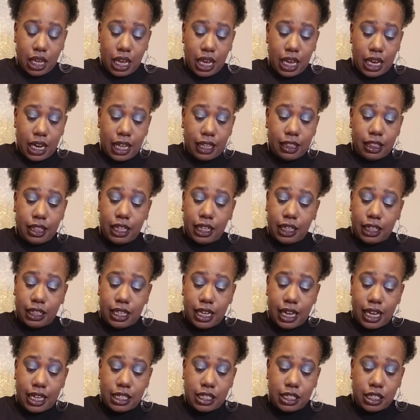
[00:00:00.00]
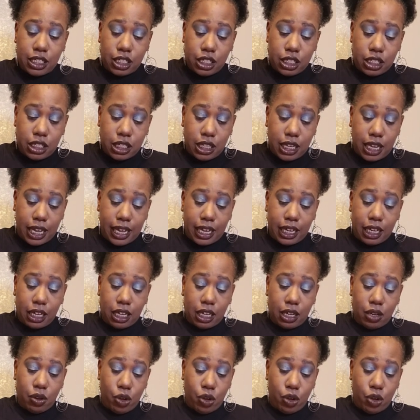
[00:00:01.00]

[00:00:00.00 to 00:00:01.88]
And I think that's just like